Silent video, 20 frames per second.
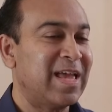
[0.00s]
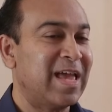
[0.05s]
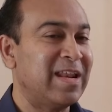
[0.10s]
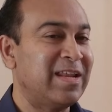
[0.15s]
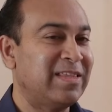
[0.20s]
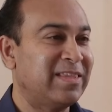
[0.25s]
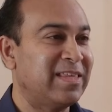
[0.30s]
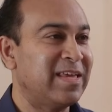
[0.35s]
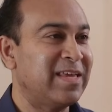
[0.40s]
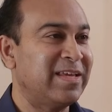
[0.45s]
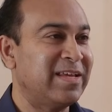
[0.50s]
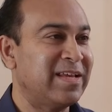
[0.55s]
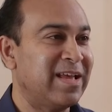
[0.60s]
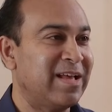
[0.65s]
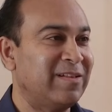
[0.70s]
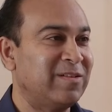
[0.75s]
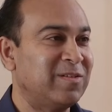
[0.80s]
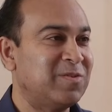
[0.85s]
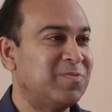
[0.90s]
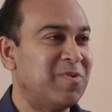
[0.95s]
Anything
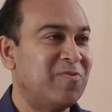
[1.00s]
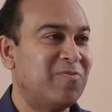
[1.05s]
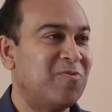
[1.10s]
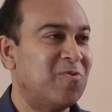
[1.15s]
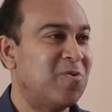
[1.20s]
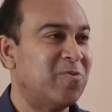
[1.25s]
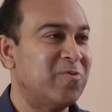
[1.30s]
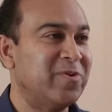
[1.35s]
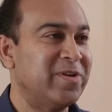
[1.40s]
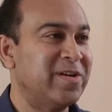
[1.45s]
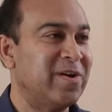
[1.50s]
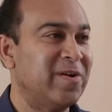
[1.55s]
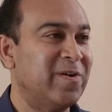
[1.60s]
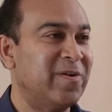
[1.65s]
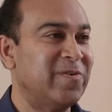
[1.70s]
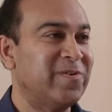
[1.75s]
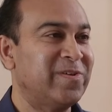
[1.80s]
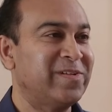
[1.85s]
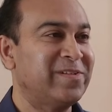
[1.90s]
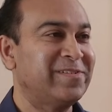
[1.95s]
else before we
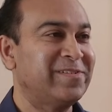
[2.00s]
go?